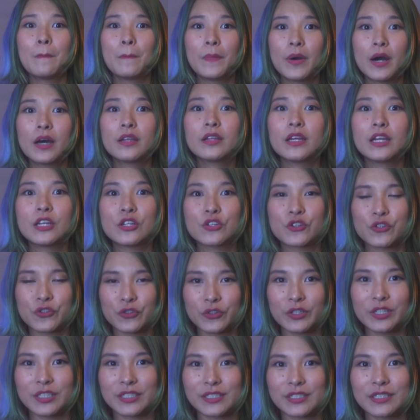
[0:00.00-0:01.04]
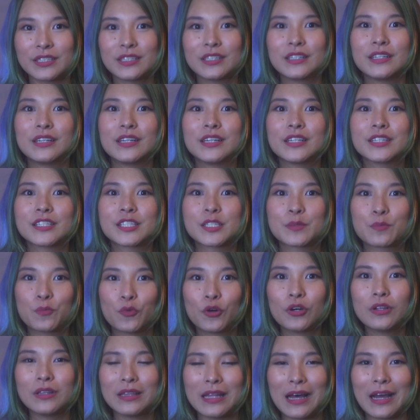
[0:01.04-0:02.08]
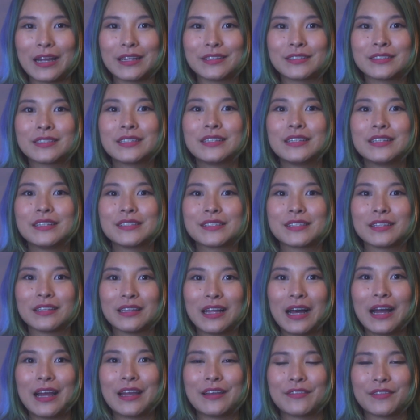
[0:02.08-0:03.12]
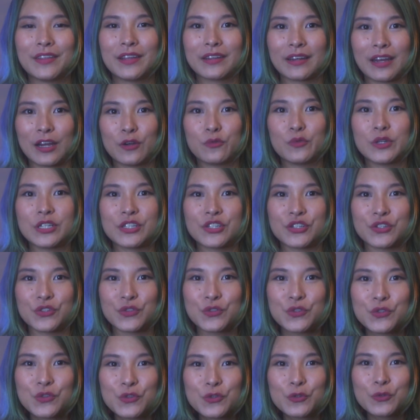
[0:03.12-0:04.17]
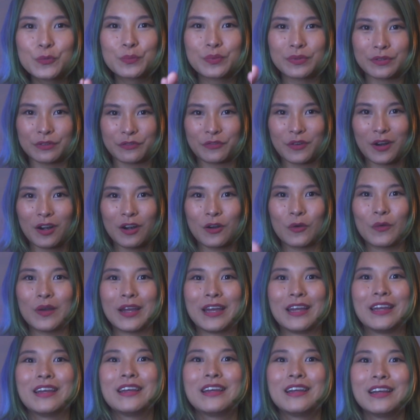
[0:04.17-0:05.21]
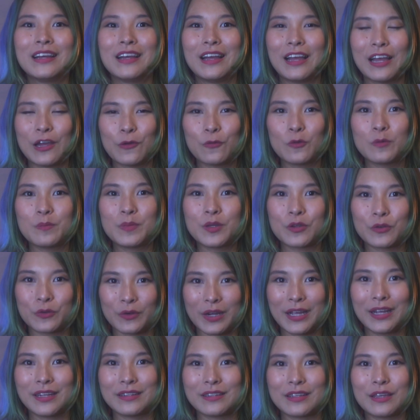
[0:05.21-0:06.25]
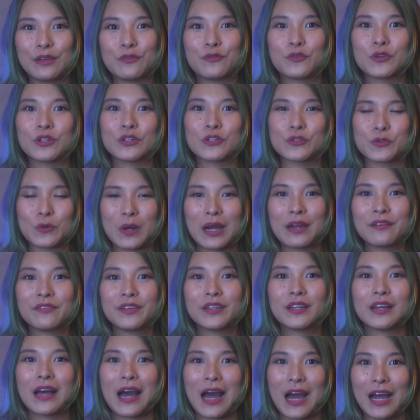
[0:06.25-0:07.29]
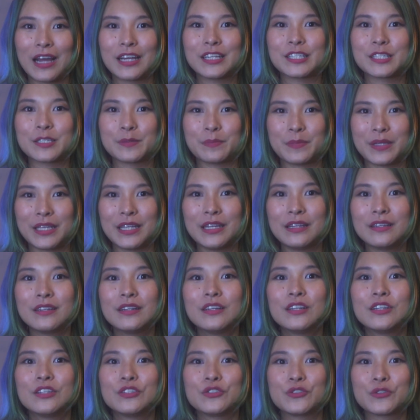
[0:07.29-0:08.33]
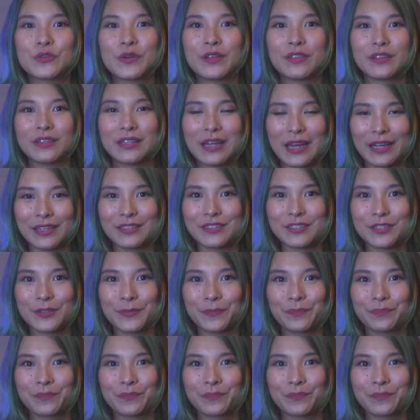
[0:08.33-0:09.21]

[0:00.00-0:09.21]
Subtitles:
But in short, a spotlight is a light that can reach super far away and would be great if you're driving at high speed during the night.